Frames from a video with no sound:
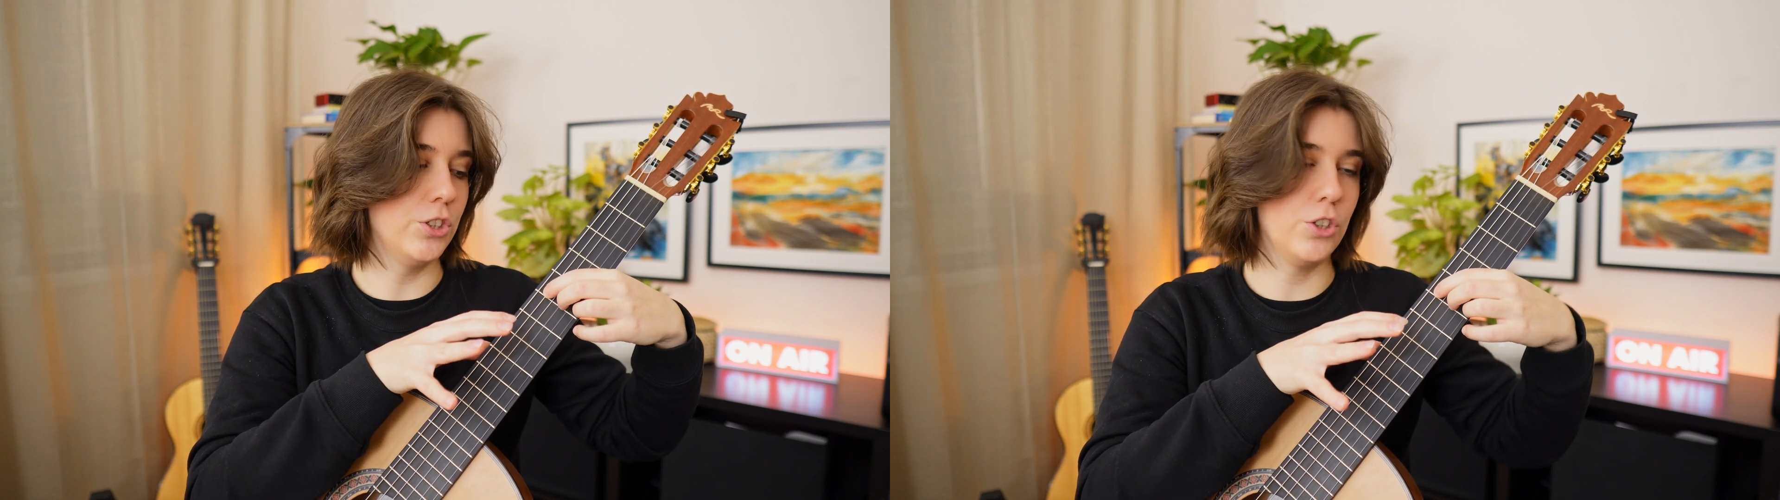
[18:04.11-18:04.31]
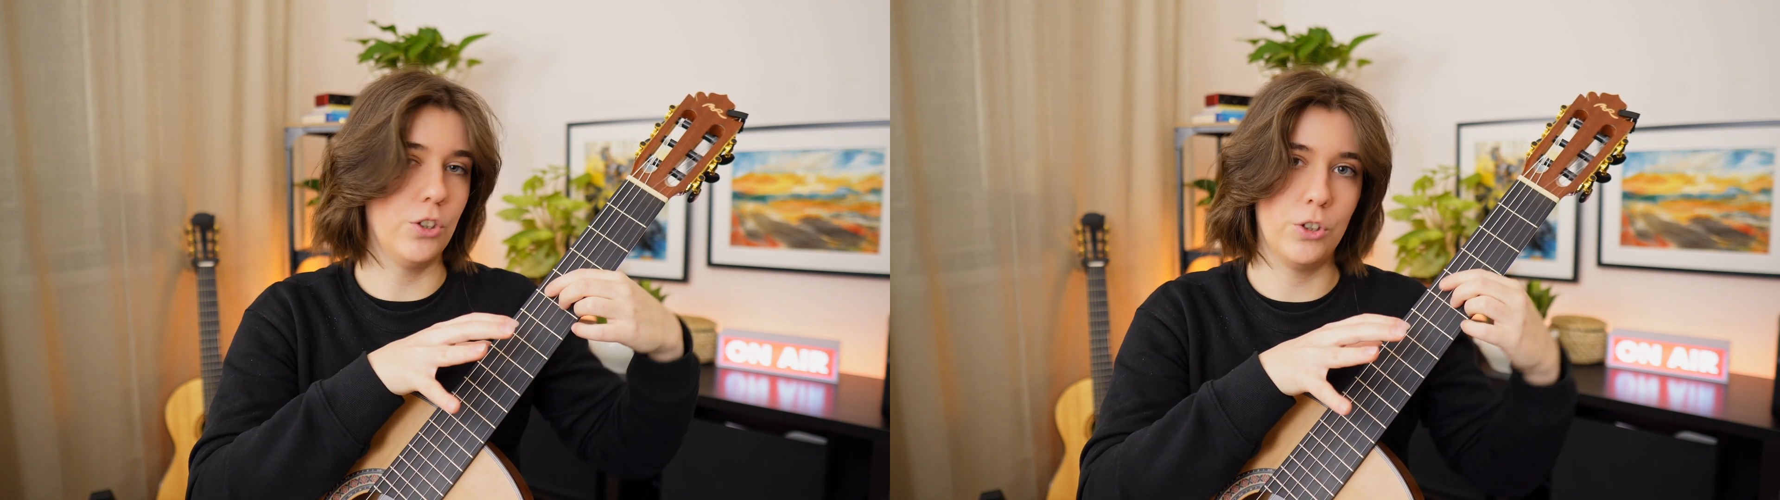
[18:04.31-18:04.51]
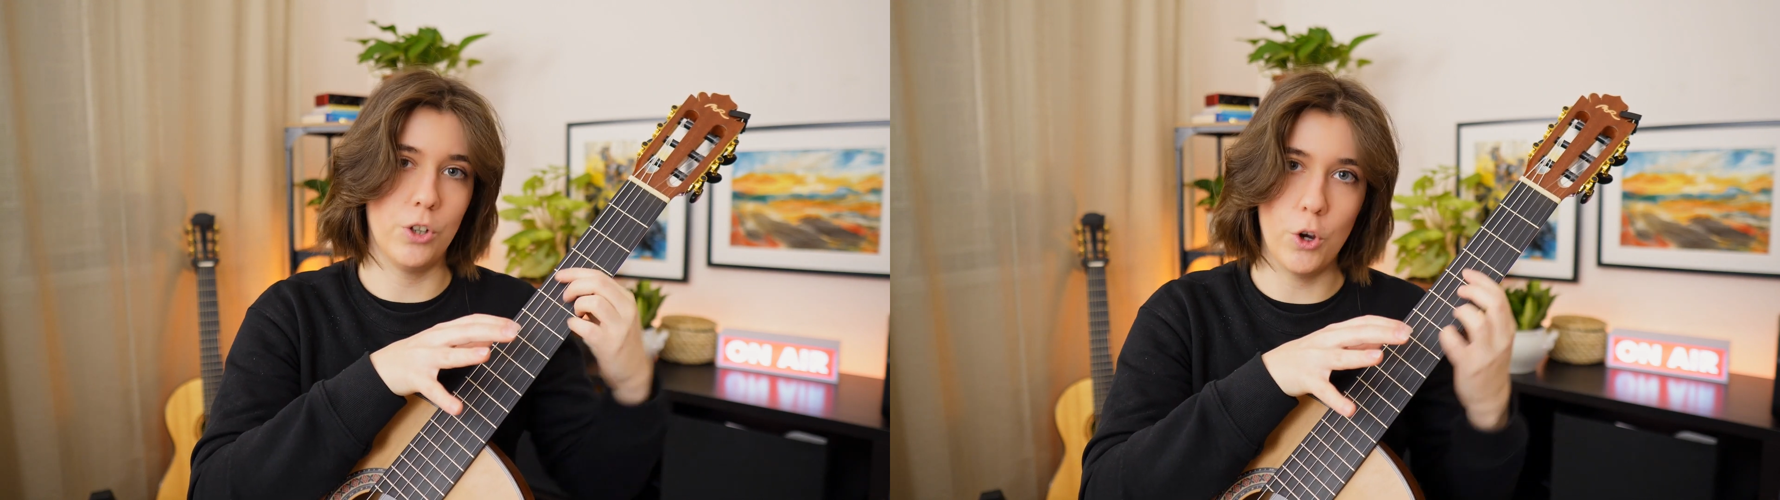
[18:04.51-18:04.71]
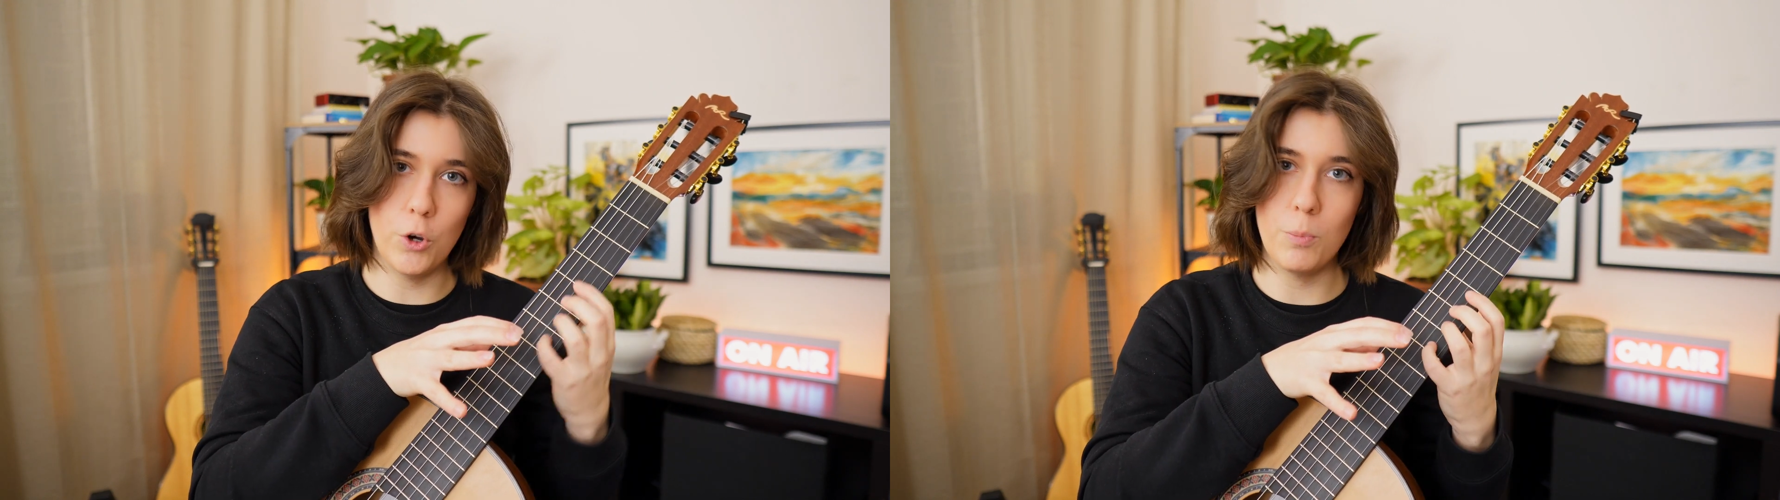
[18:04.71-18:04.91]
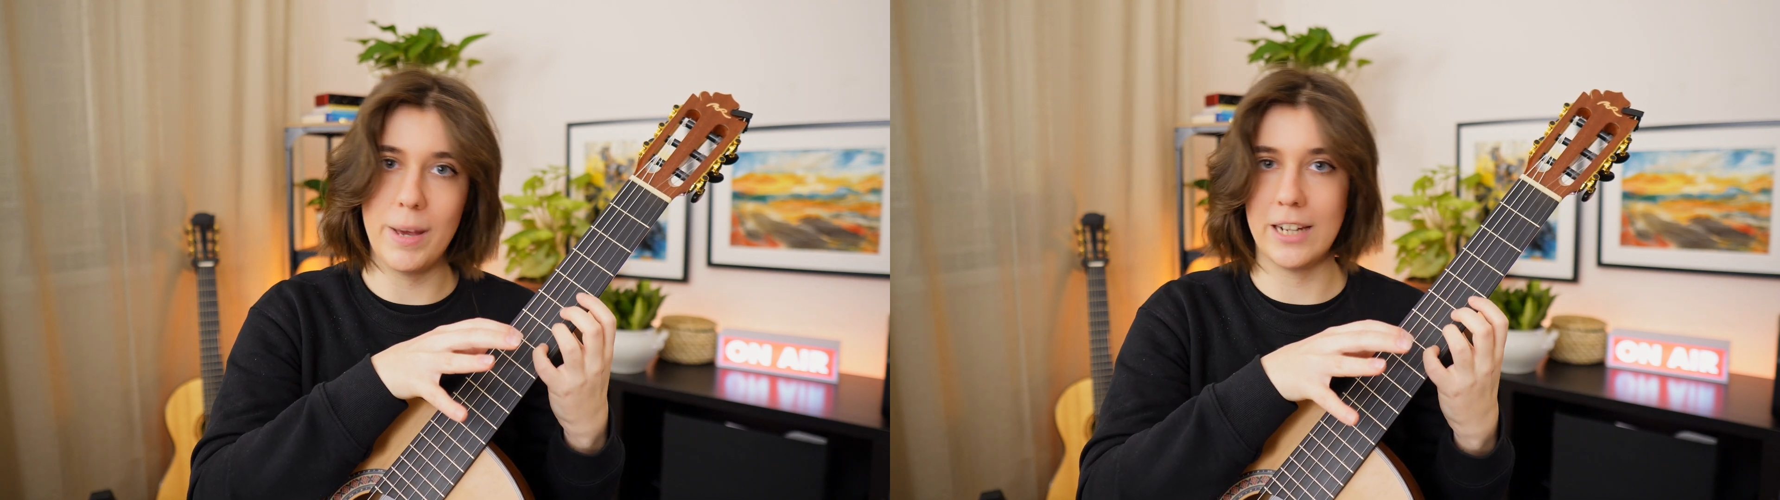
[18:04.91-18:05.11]
to
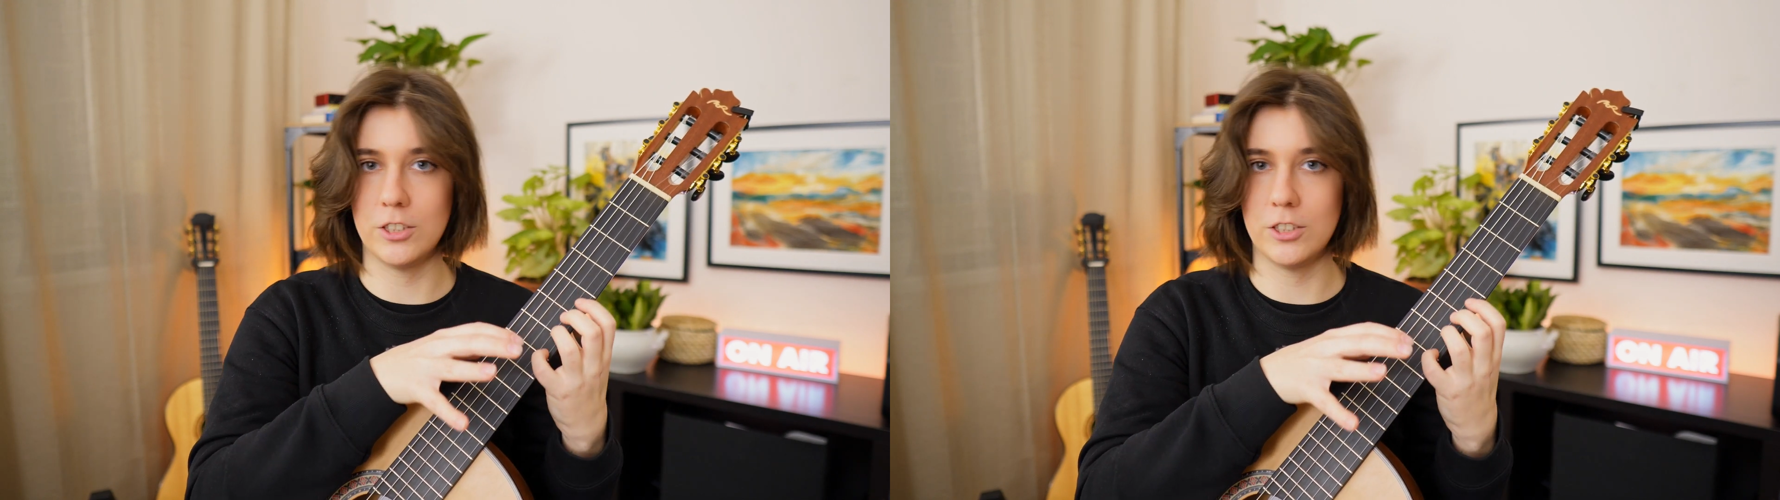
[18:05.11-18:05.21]
go back